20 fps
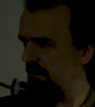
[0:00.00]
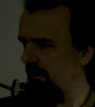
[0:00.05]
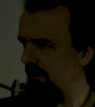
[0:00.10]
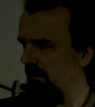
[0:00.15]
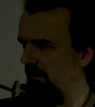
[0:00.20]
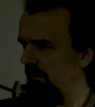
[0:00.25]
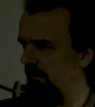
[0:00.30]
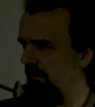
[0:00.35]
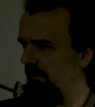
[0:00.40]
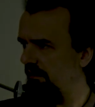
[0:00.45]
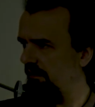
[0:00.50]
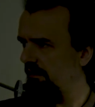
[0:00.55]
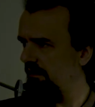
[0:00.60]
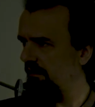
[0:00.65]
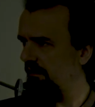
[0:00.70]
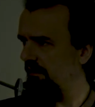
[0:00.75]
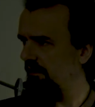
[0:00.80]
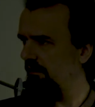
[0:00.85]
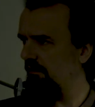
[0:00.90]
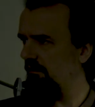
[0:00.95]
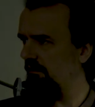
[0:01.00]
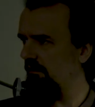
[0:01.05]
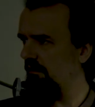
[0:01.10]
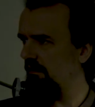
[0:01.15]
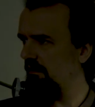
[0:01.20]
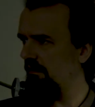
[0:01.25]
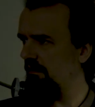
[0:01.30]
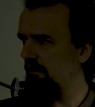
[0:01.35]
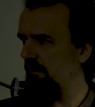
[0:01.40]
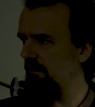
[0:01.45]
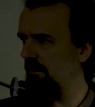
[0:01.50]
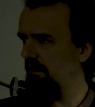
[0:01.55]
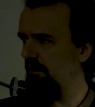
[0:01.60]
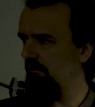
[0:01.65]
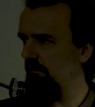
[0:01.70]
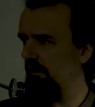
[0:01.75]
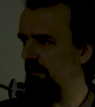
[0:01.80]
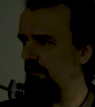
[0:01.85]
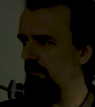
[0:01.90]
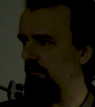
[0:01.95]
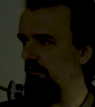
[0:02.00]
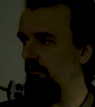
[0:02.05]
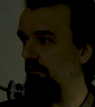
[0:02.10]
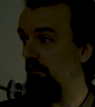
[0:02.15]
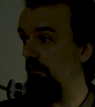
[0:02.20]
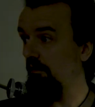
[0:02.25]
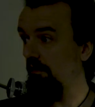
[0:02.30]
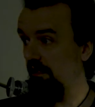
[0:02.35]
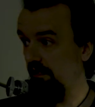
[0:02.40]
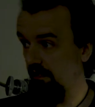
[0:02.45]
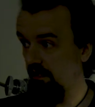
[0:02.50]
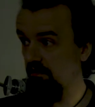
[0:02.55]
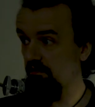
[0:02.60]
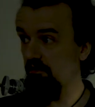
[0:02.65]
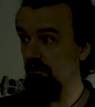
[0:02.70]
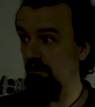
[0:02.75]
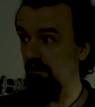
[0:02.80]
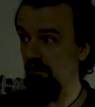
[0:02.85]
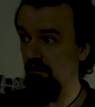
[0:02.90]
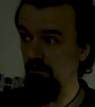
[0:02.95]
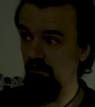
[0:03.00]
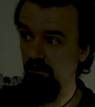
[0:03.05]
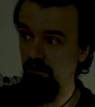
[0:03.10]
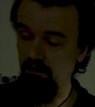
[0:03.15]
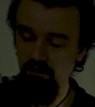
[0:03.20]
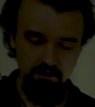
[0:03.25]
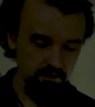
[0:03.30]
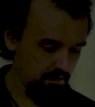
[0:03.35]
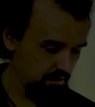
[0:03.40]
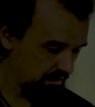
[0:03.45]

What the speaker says: Ta-da. What did we do? Okay, that's good, good.